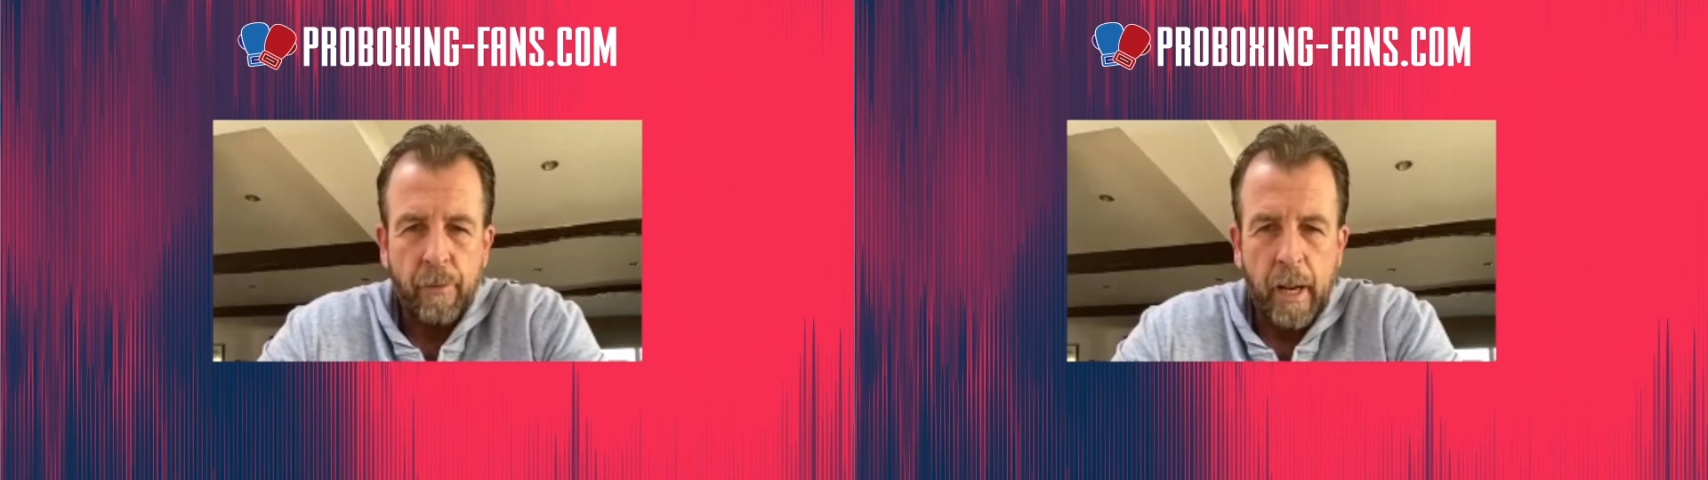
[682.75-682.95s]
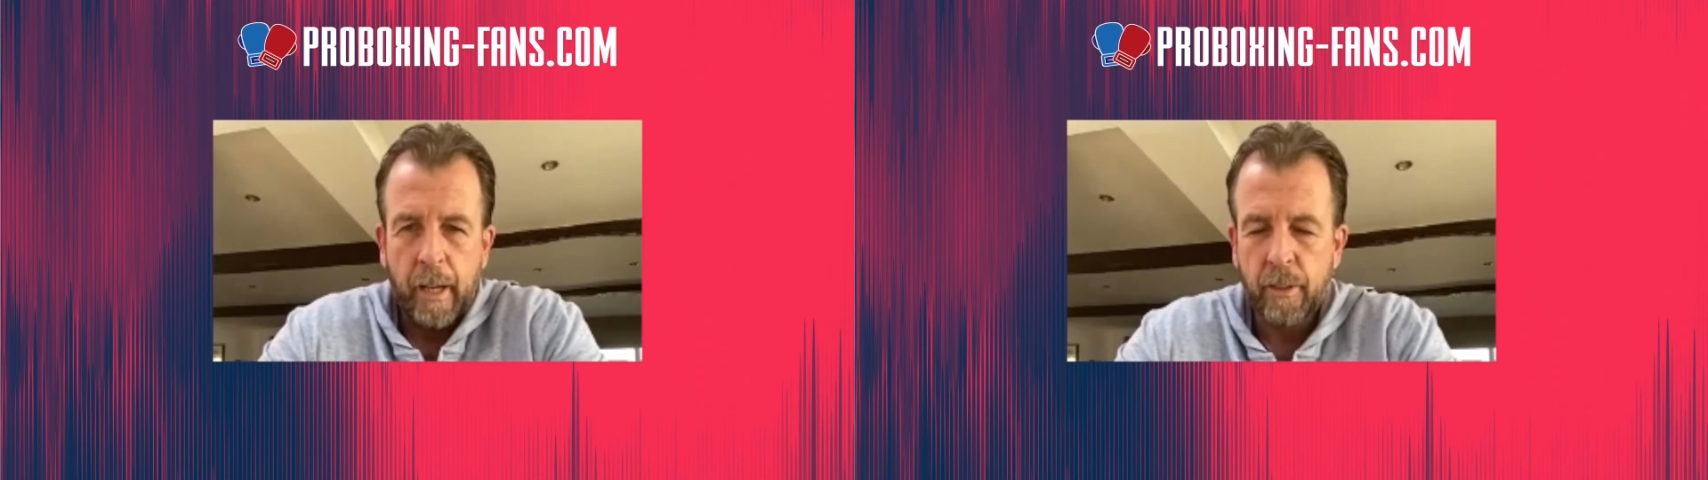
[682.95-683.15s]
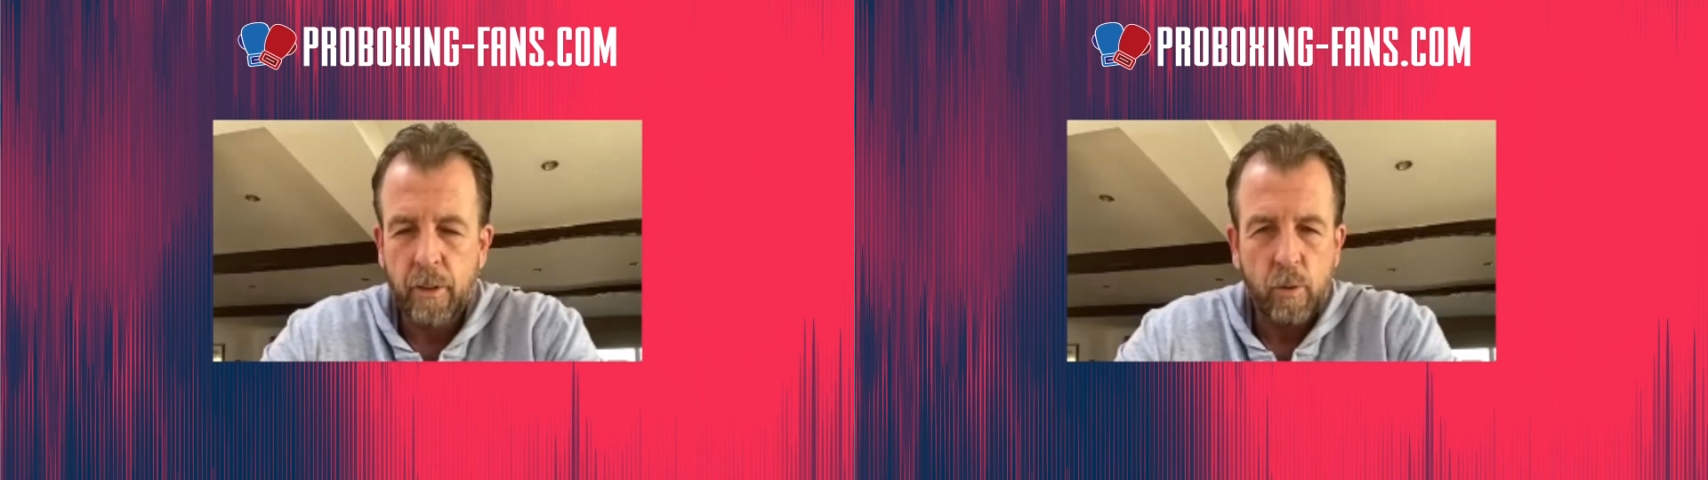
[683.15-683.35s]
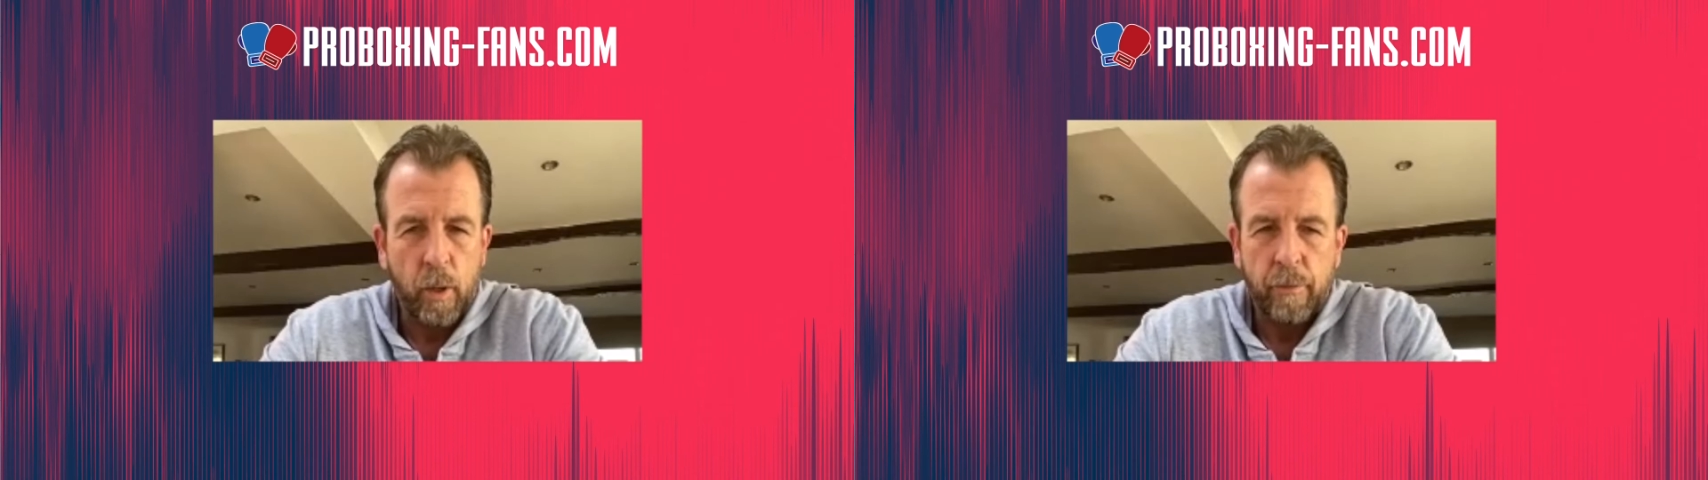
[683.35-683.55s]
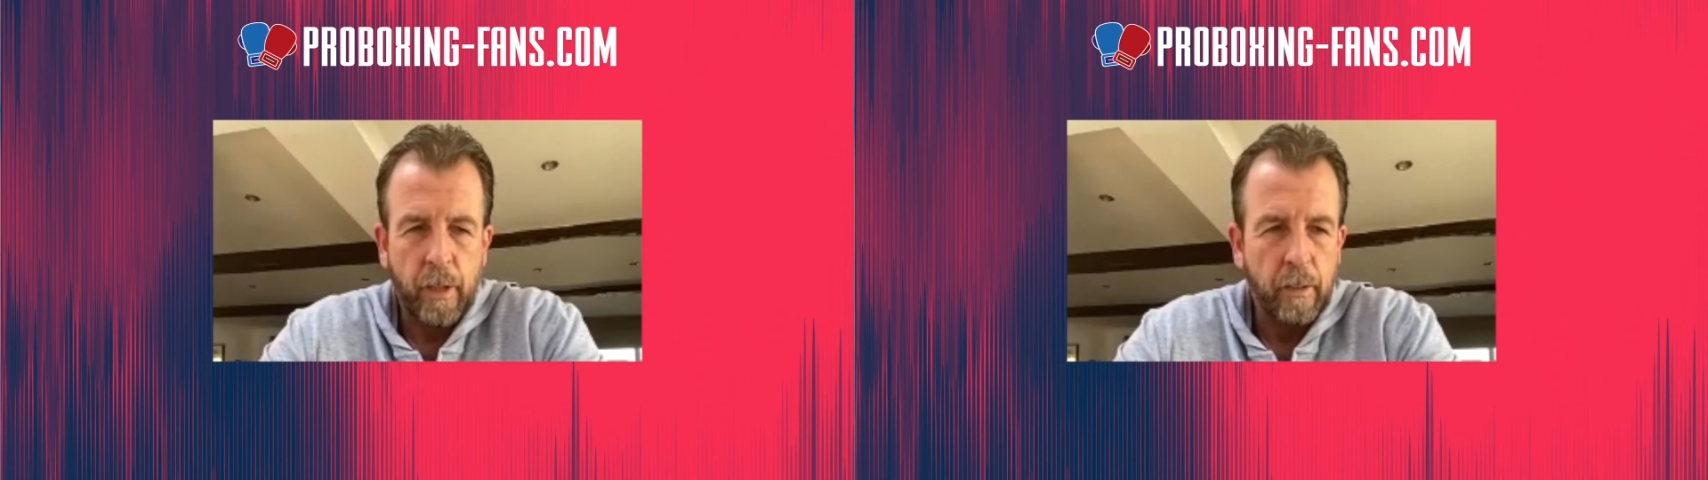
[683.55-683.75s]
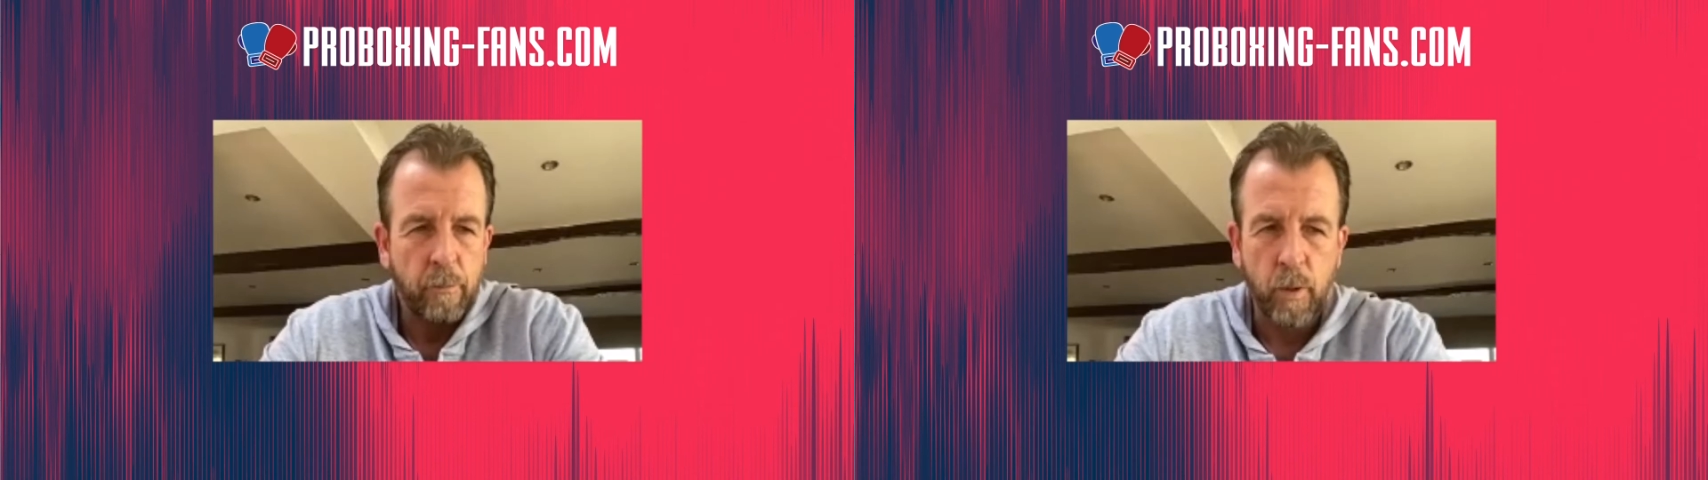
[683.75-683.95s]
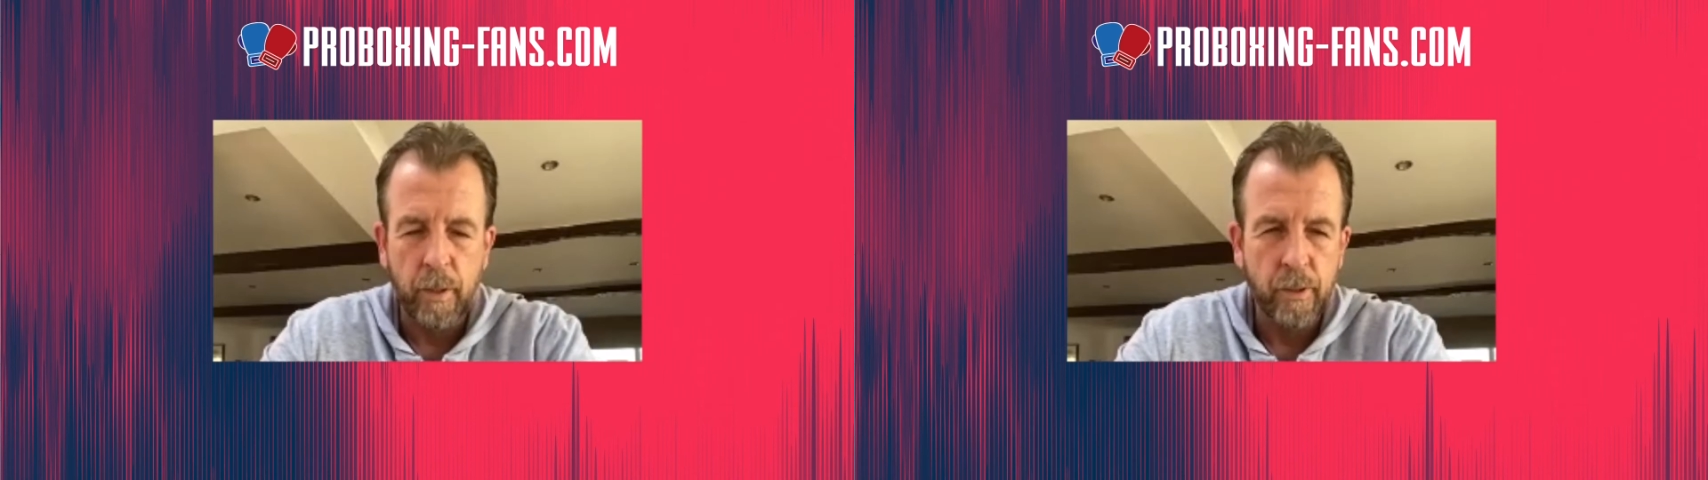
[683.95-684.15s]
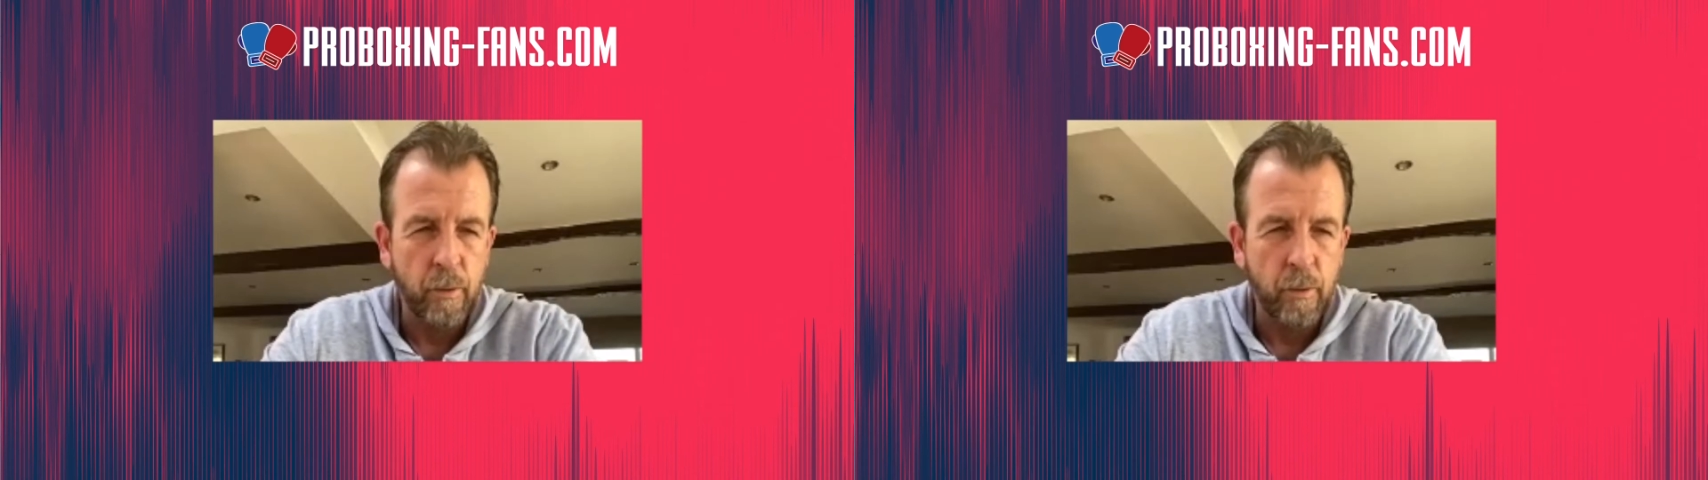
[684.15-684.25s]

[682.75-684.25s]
highs, 25 wins.